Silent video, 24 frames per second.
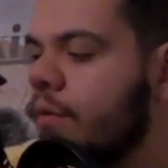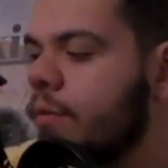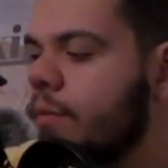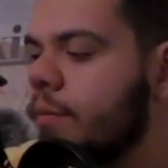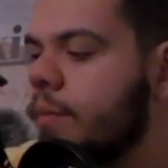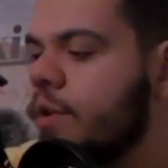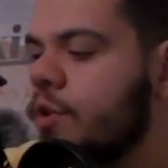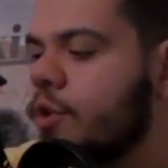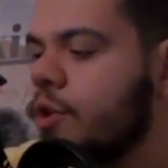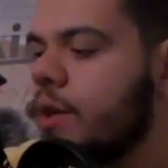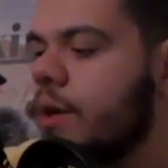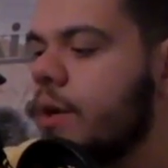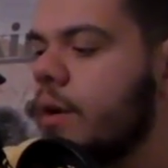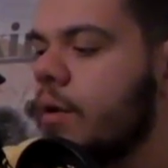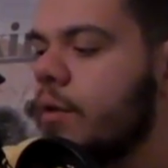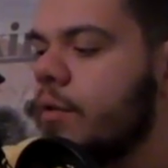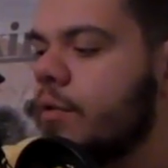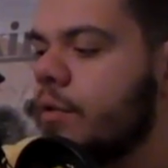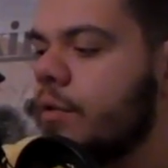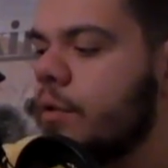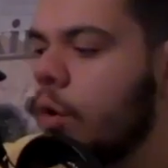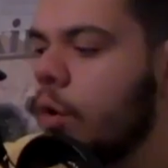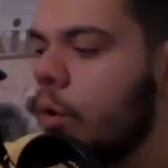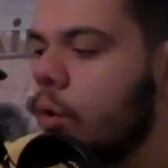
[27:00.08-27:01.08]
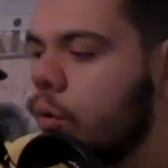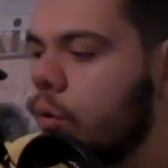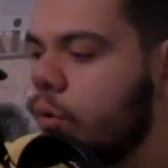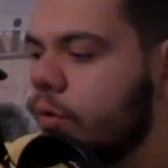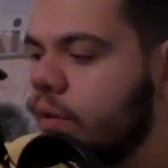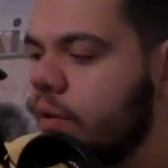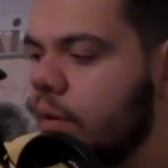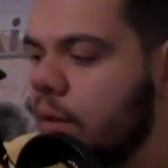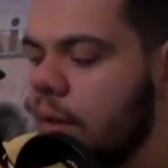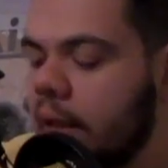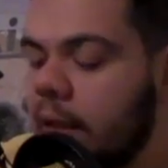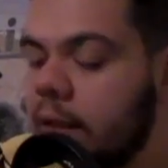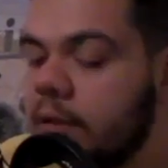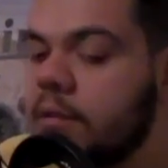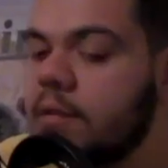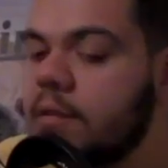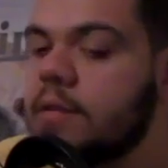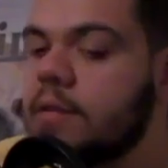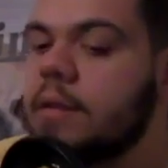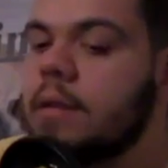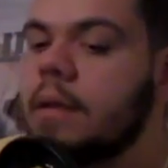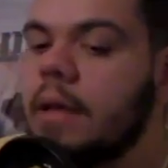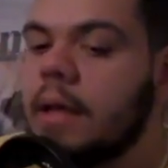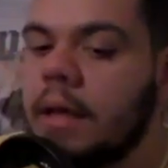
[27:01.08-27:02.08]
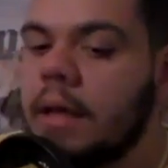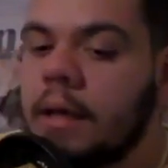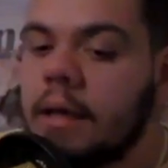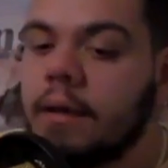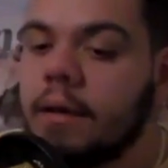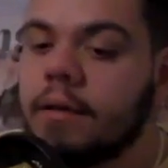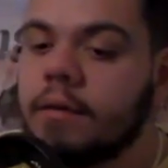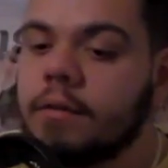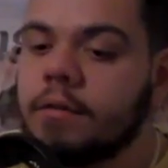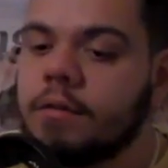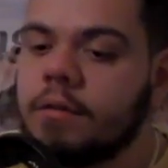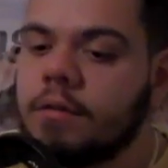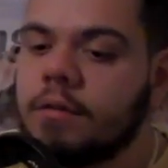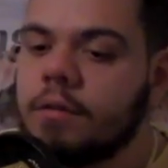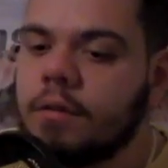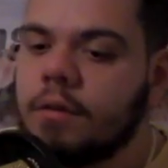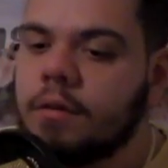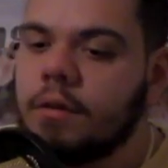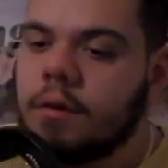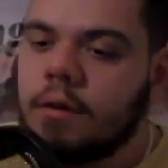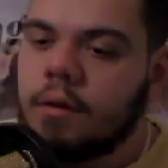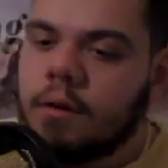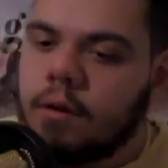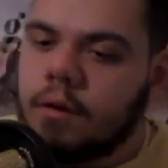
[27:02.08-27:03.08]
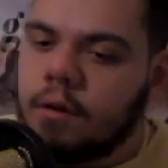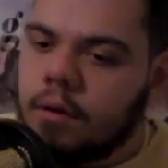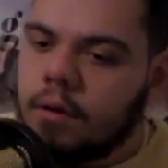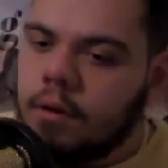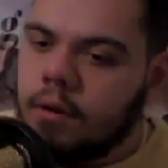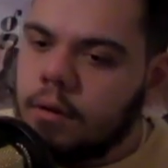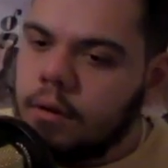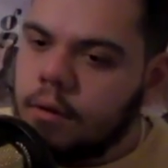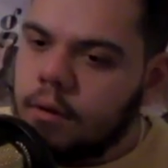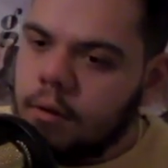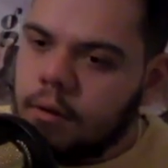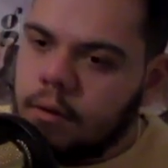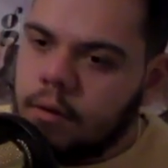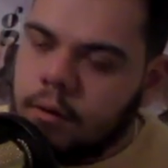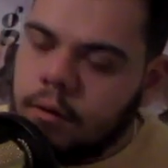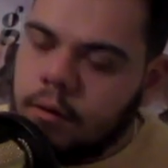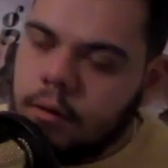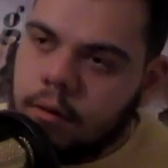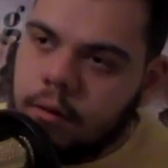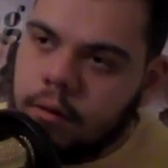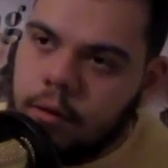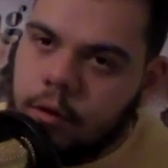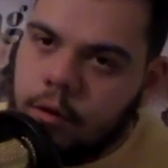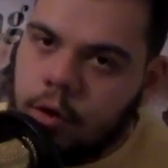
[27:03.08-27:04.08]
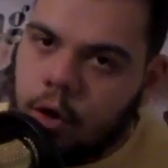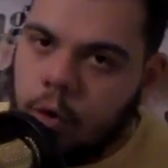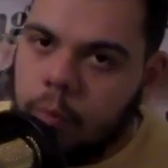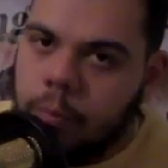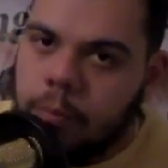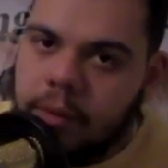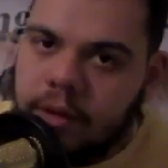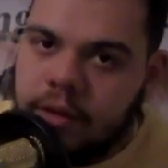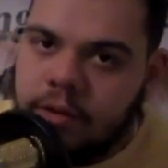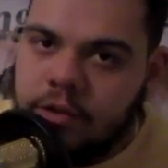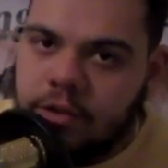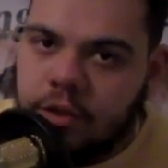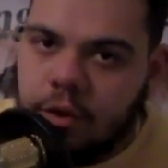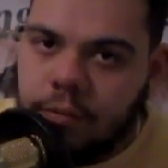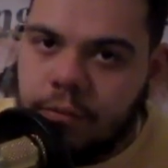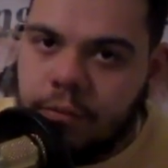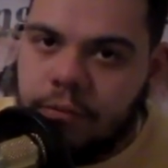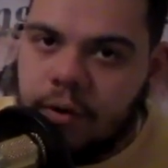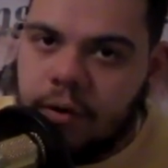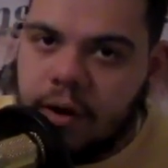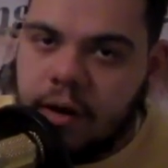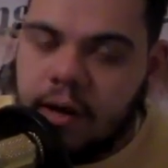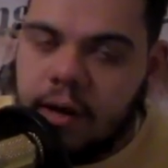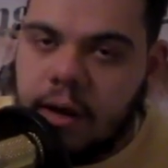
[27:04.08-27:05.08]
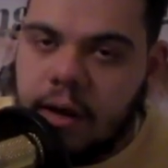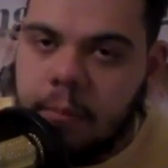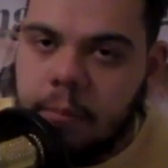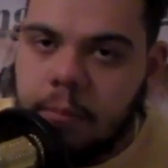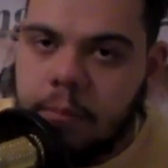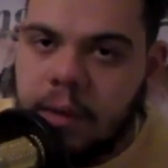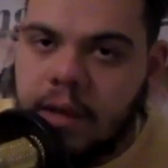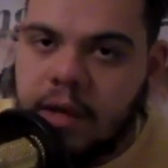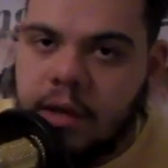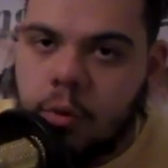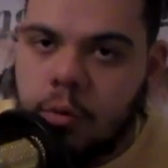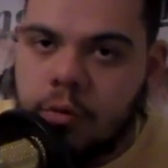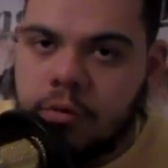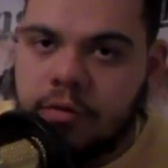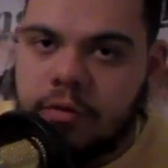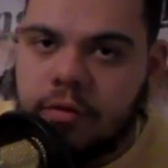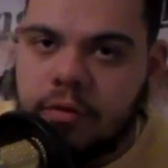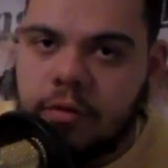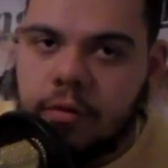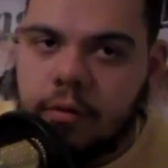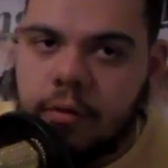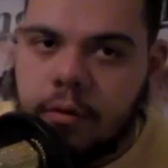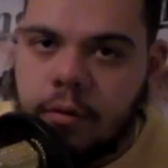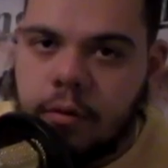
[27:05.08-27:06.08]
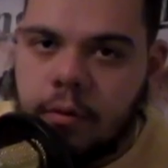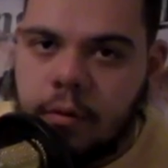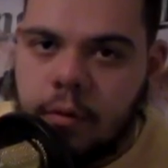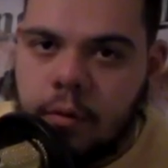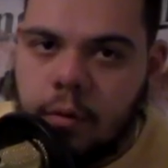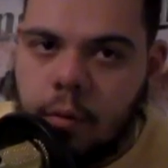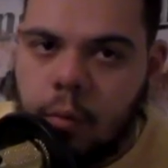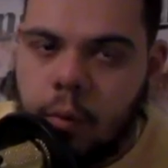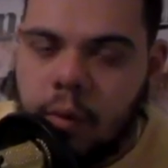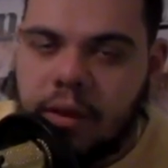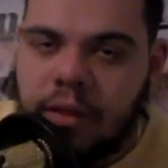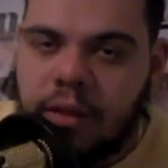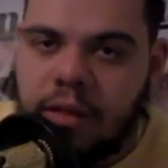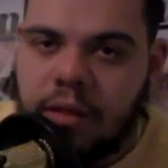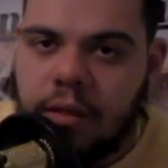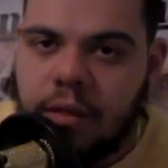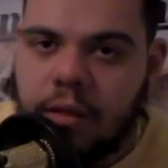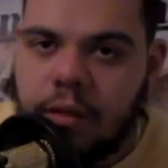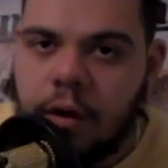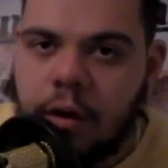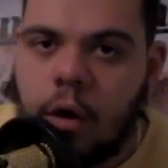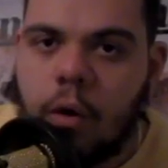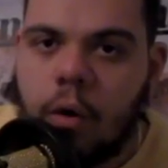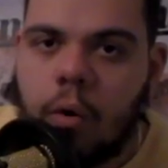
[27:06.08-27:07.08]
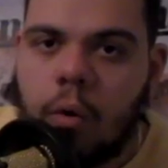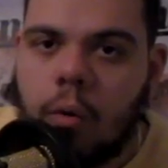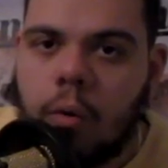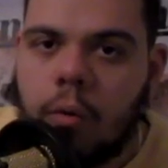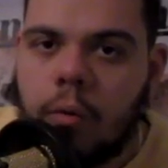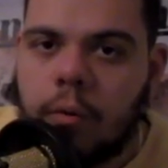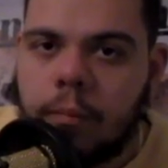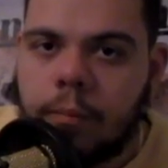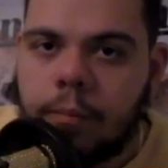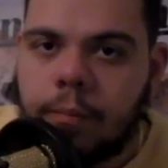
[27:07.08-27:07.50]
from this year's goals list is don't be so fucking ambiguous with the goal.